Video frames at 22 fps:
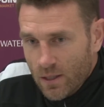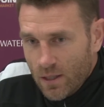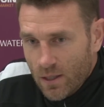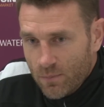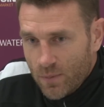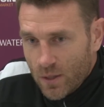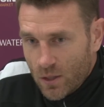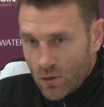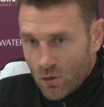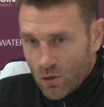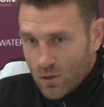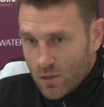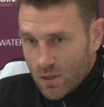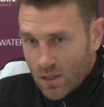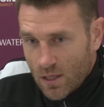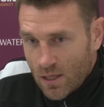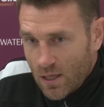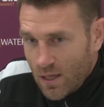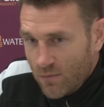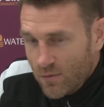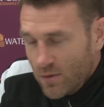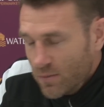And because of
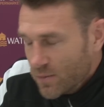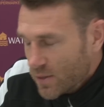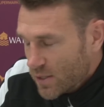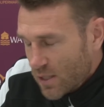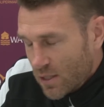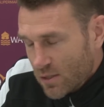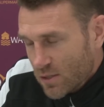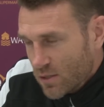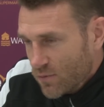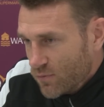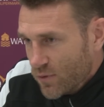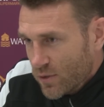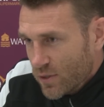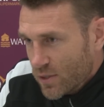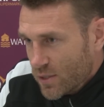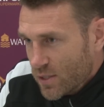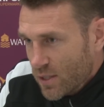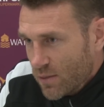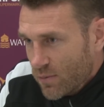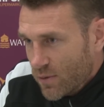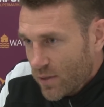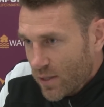that, everybody's itching for the
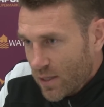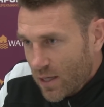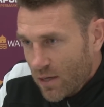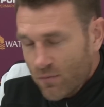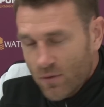same thing.